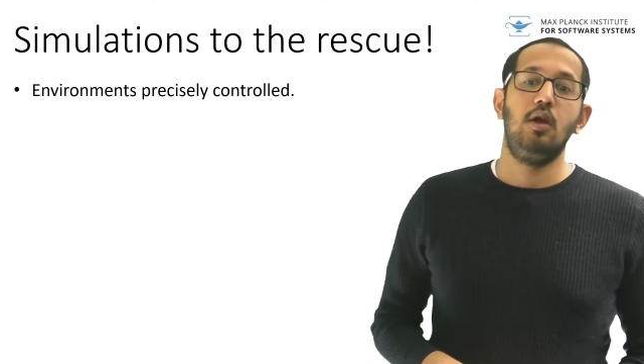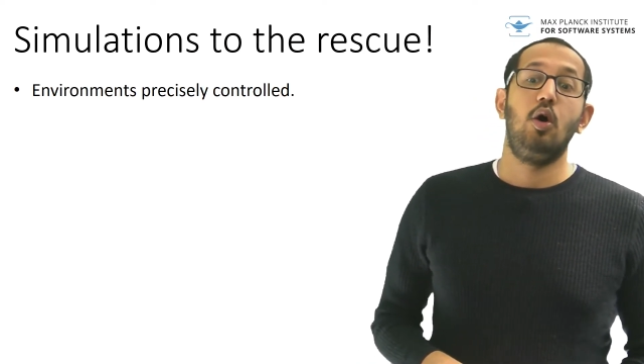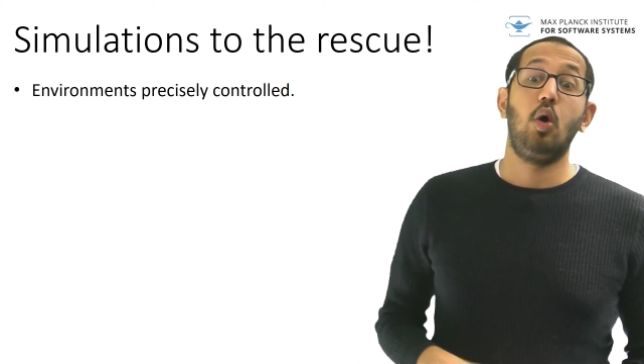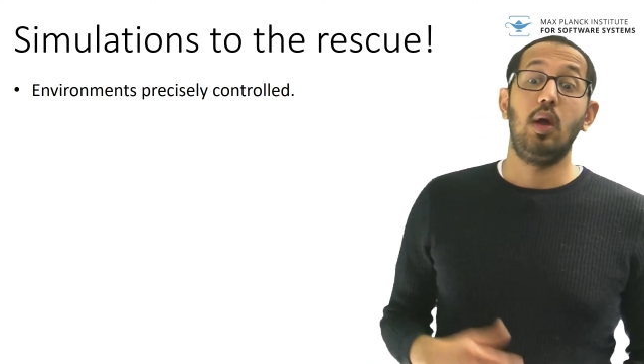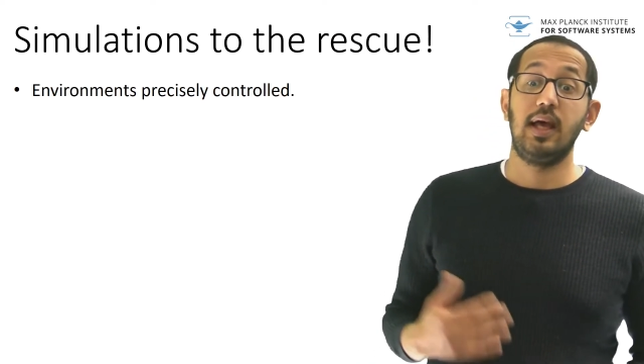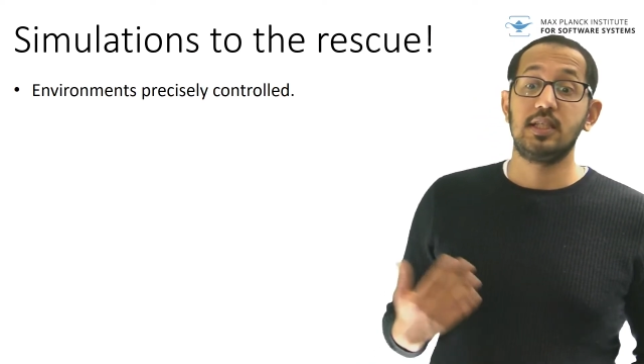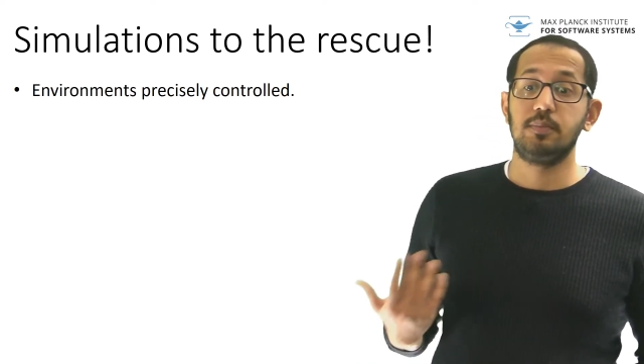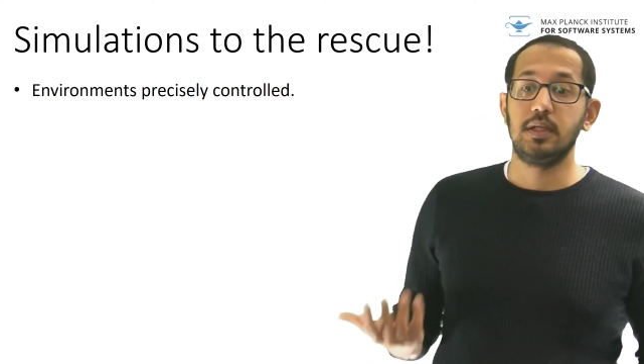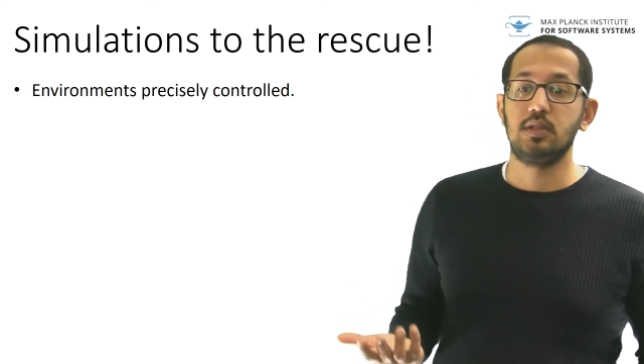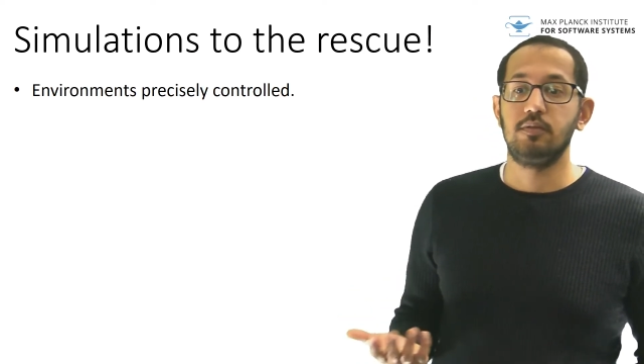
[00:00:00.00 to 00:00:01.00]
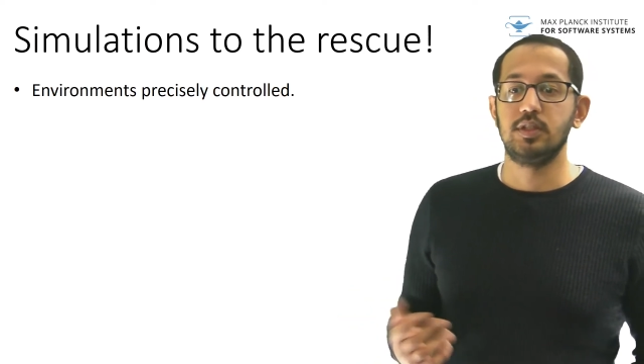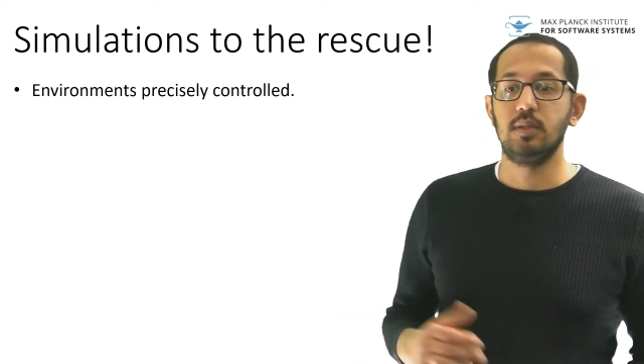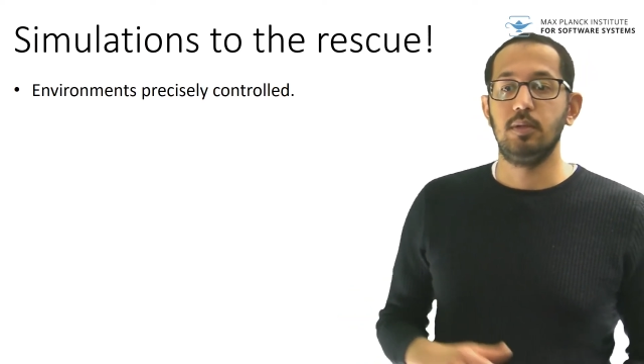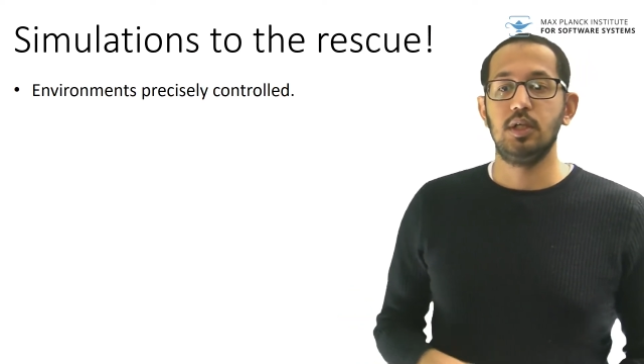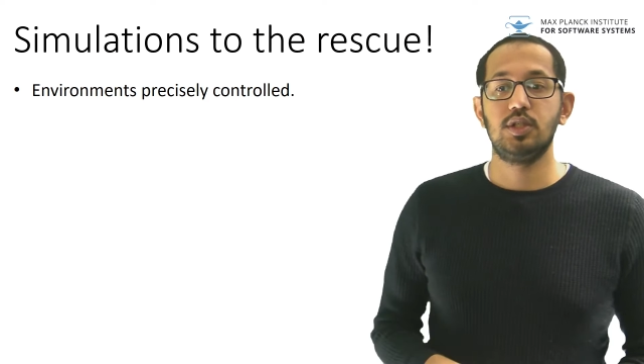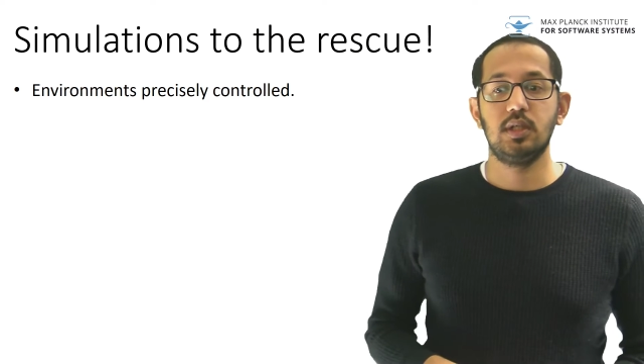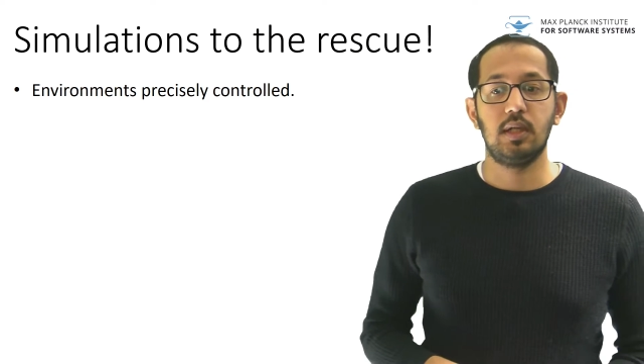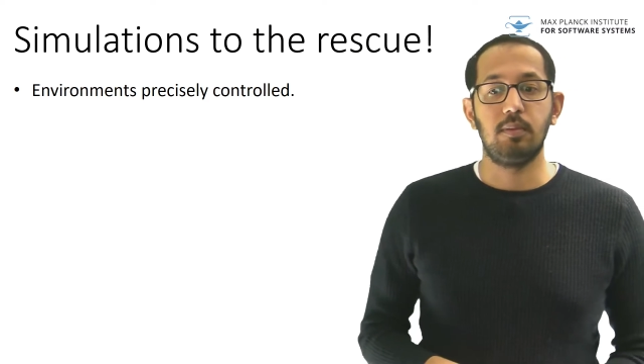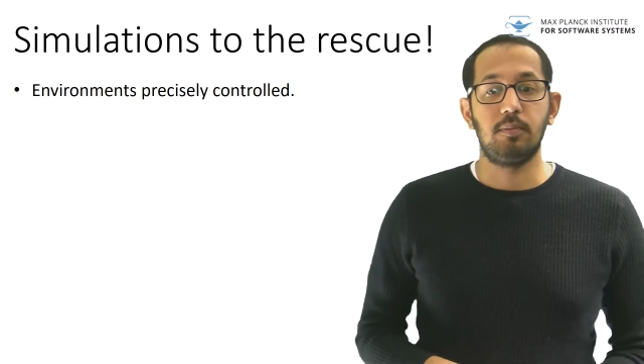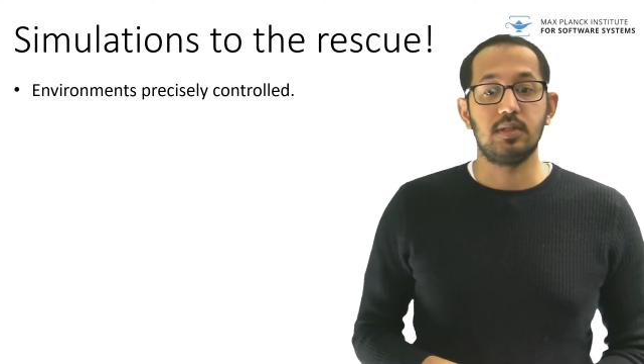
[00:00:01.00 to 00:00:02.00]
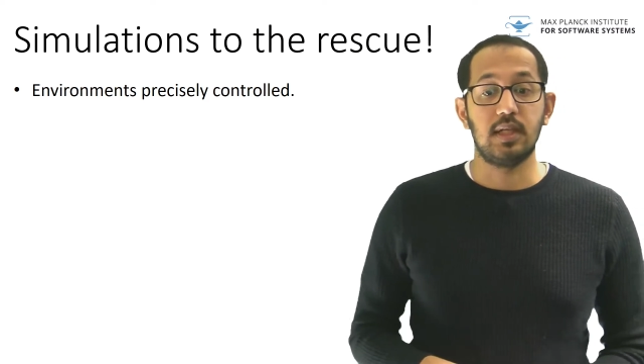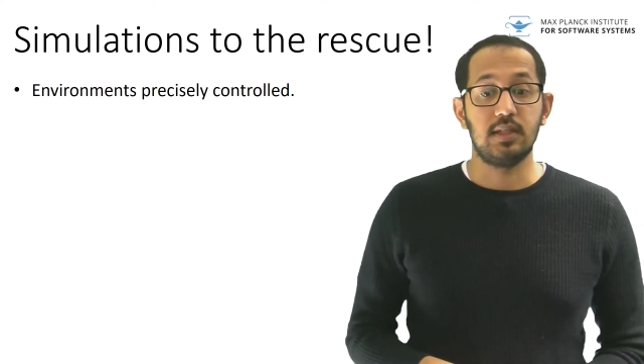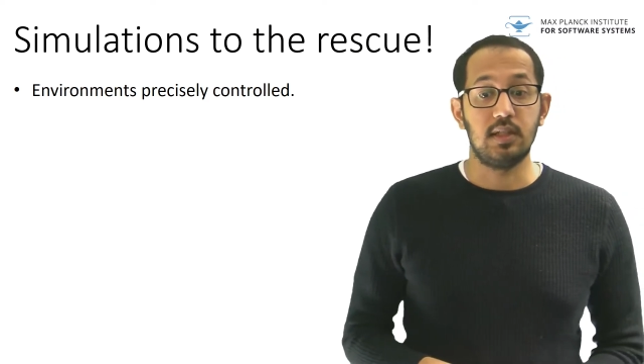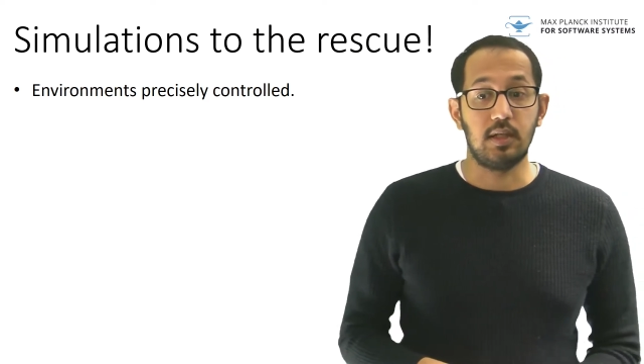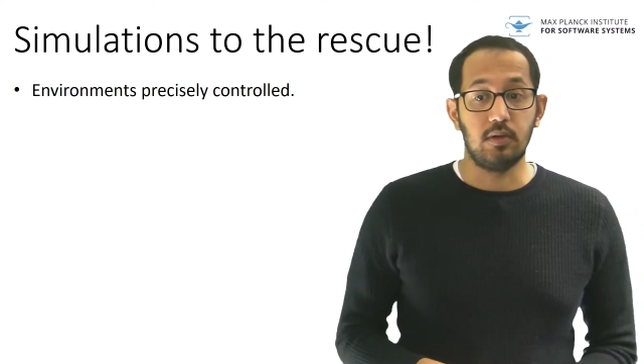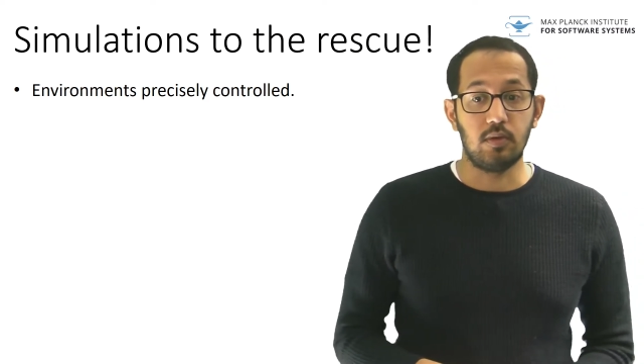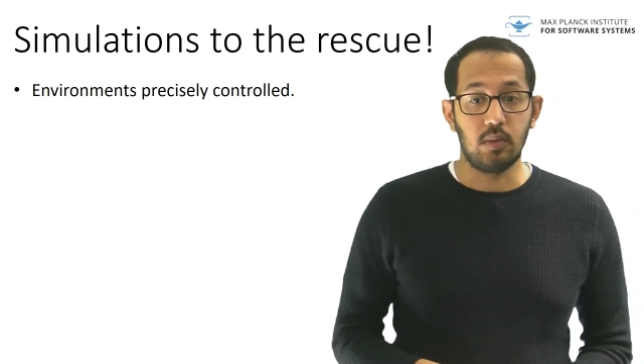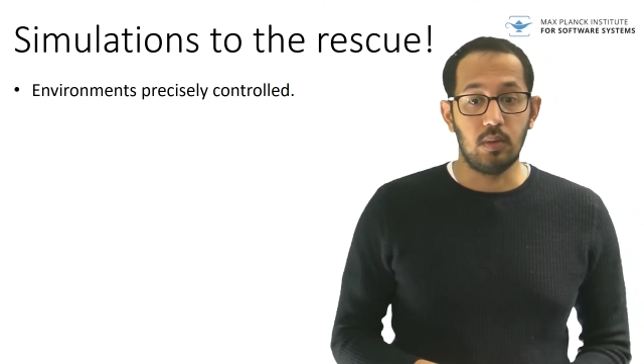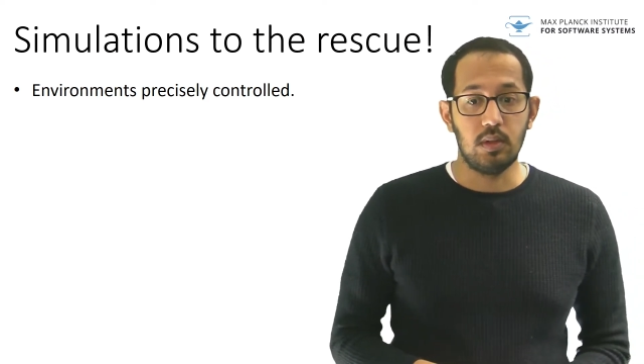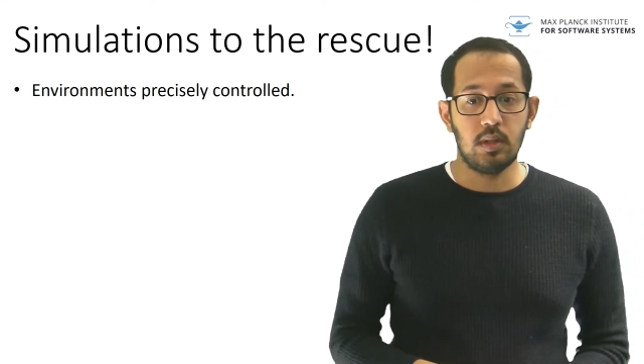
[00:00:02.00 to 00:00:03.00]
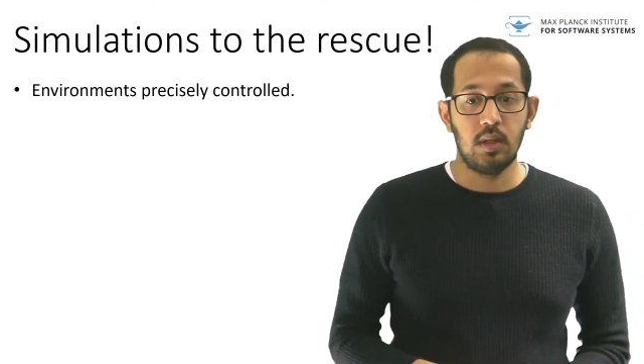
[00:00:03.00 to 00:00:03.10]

All aspects of a simulation can be precisely controlled,